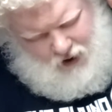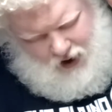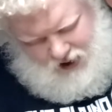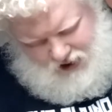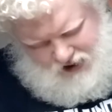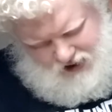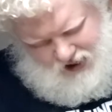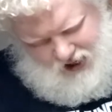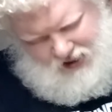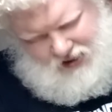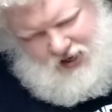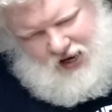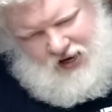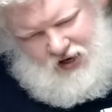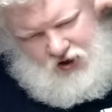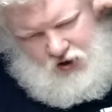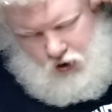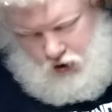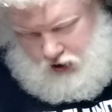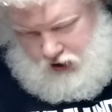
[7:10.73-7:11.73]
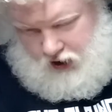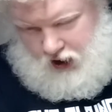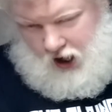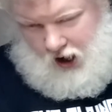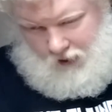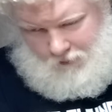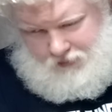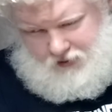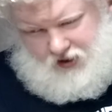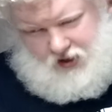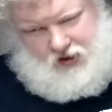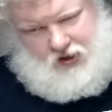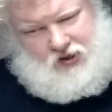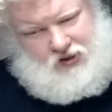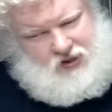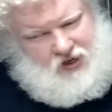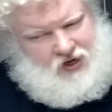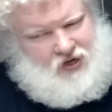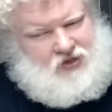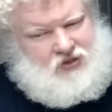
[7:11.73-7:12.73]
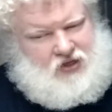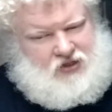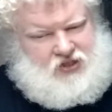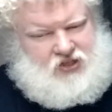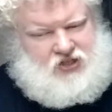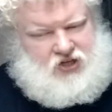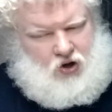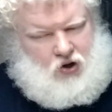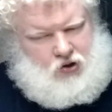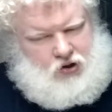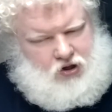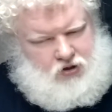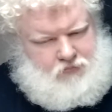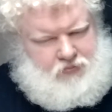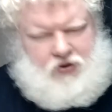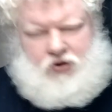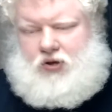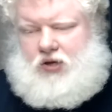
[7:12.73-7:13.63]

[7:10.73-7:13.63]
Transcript: it's in good company. This is a solid beer.